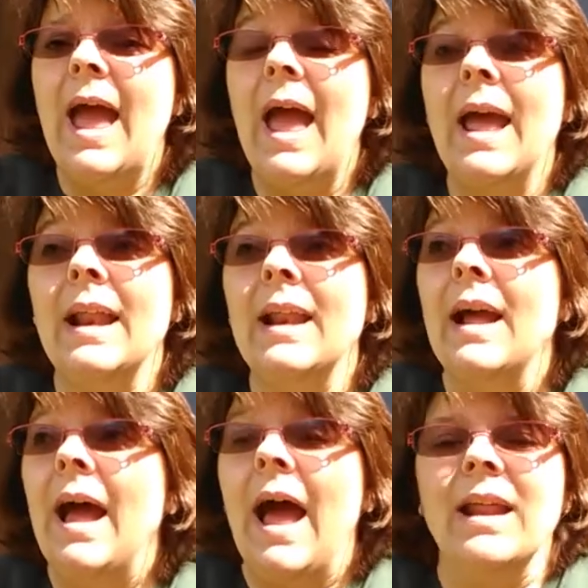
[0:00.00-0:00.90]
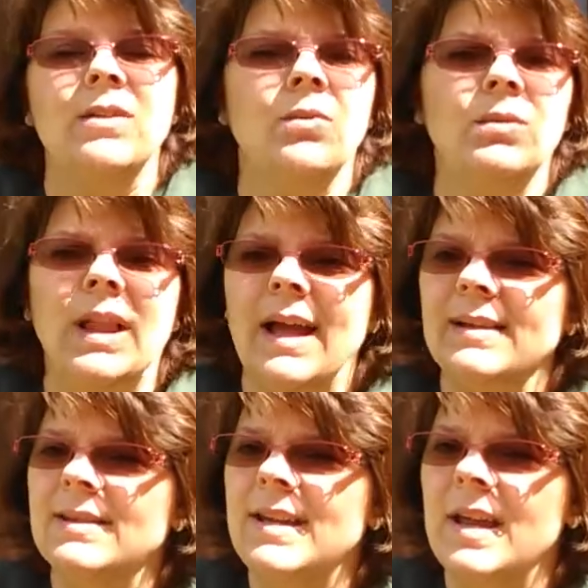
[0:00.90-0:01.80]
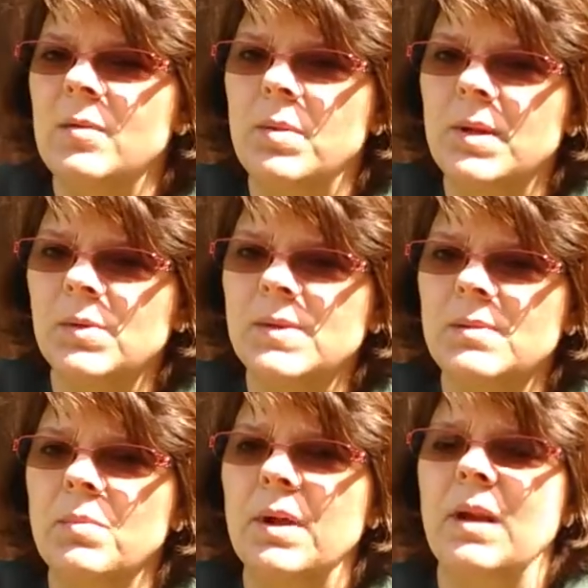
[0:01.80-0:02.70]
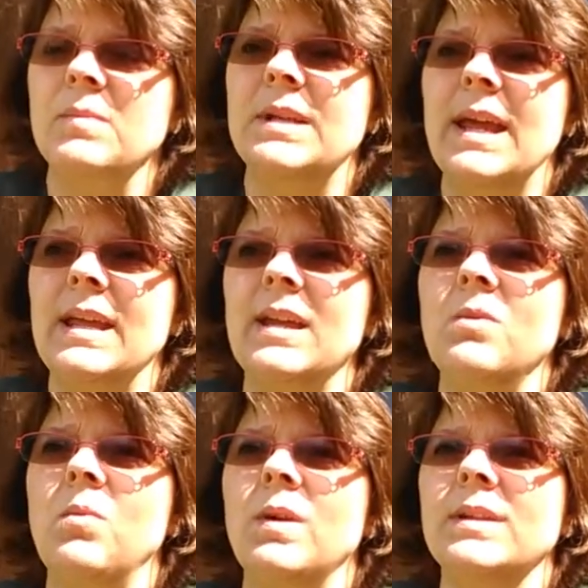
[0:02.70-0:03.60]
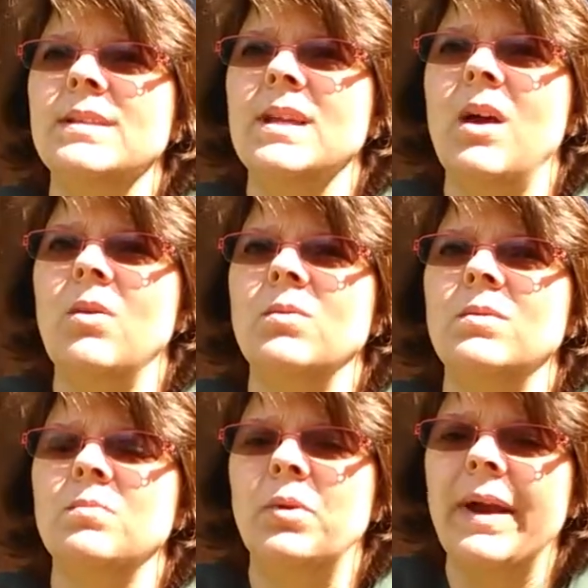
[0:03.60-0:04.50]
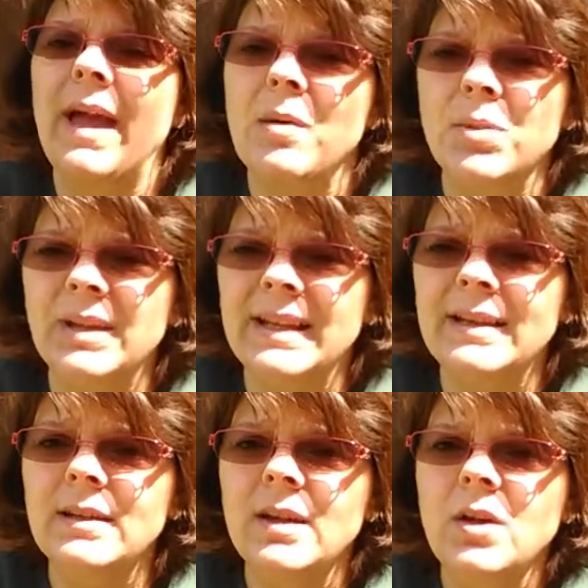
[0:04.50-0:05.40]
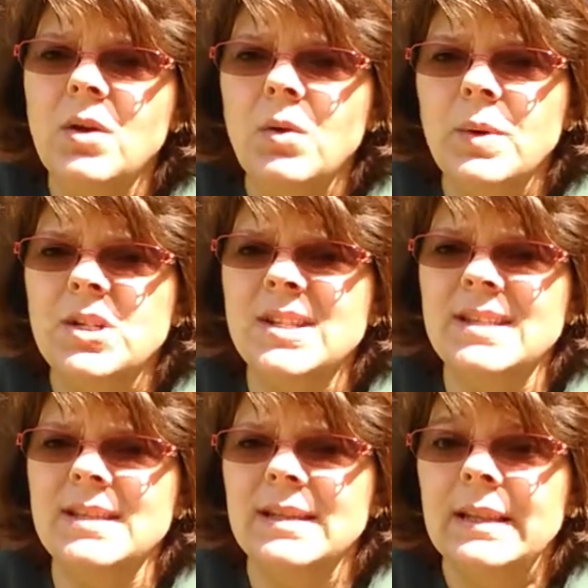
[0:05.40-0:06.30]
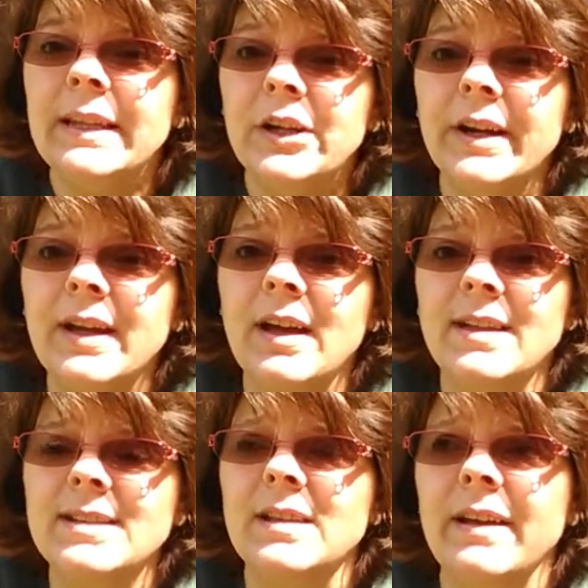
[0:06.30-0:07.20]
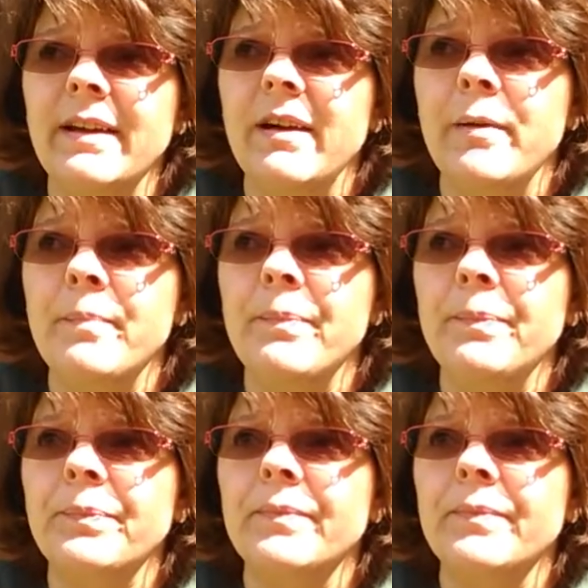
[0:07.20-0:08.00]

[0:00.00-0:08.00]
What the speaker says: and I don't like to take pills, but I'm taking what is called pregabalin, which is Lyrica. It's a um,